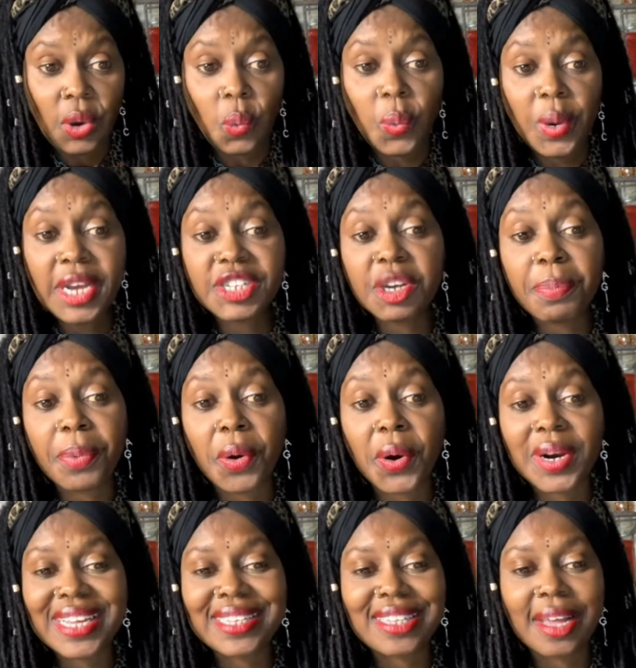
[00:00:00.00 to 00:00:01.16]
Ouija
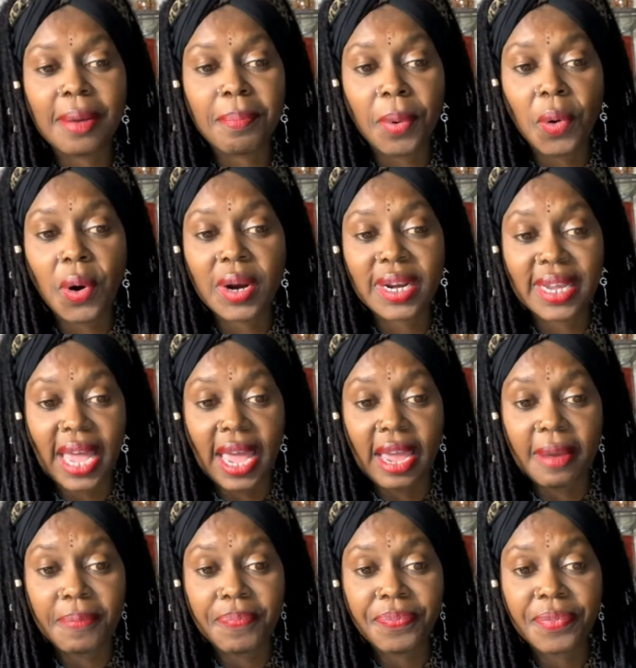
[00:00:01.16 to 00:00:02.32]
board is a board
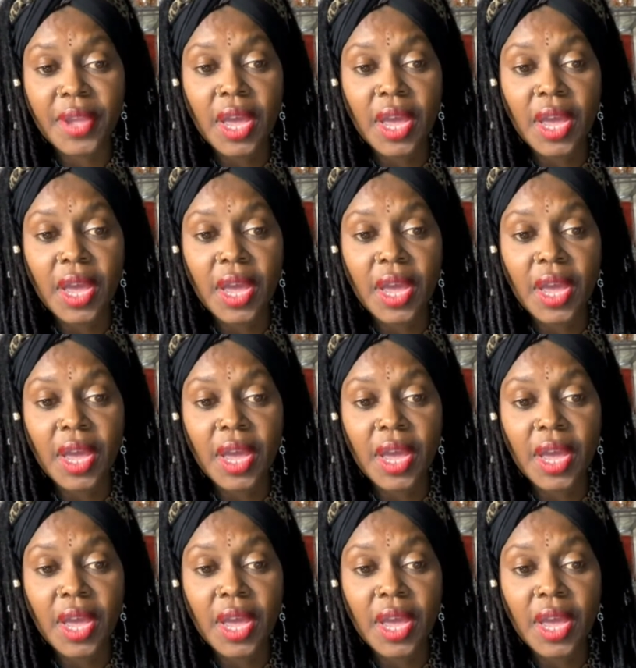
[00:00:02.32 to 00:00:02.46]
game